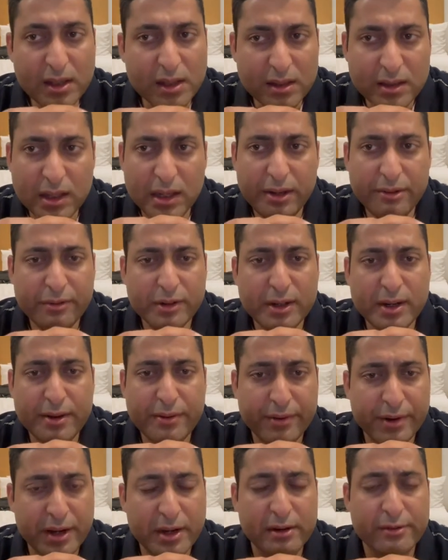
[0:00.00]
The liver
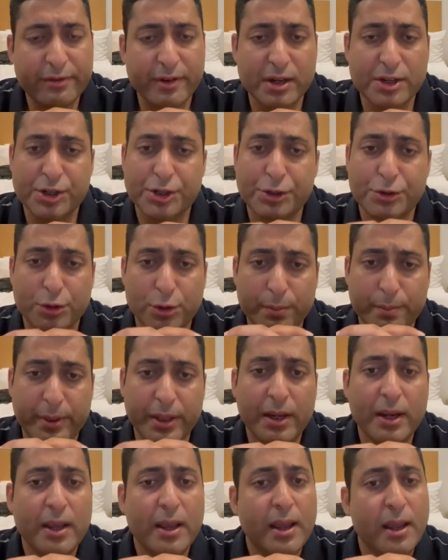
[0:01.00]
and renal function should
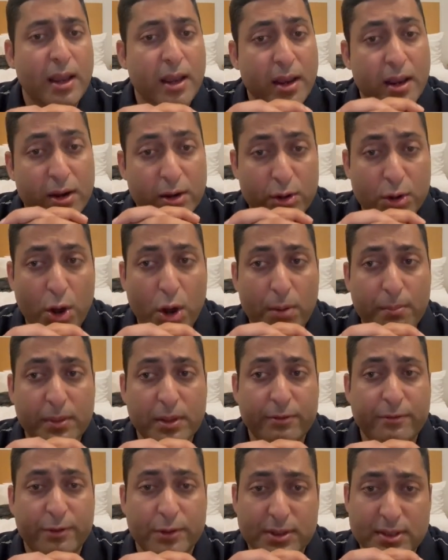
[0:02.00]
be normal
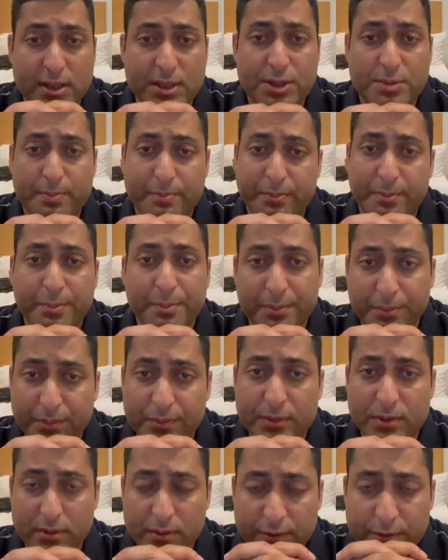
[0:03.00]
for
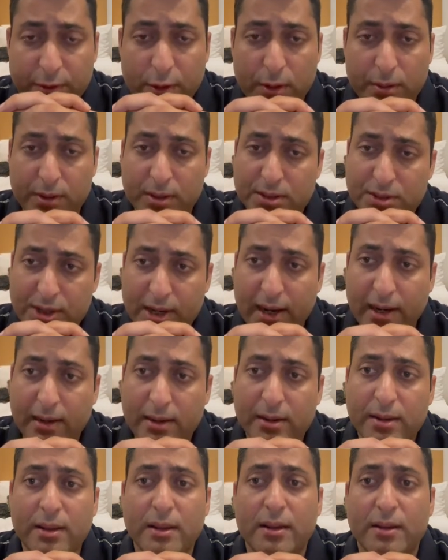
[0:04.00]
the
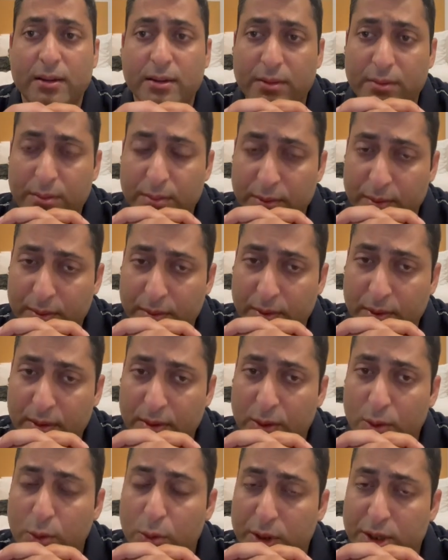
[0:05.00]
child
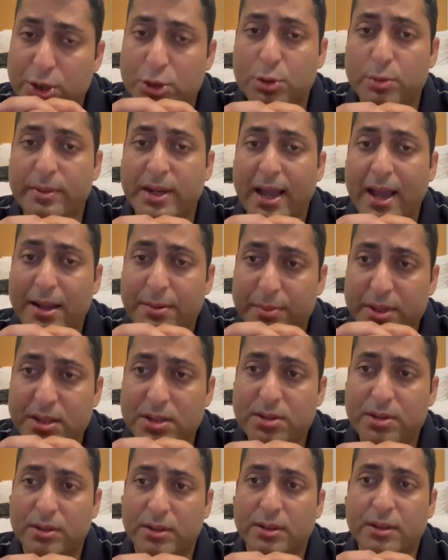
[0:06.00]
who is to be
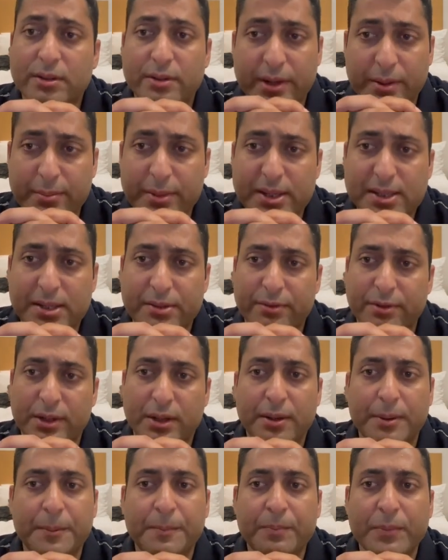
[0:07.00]
administered remdesivir.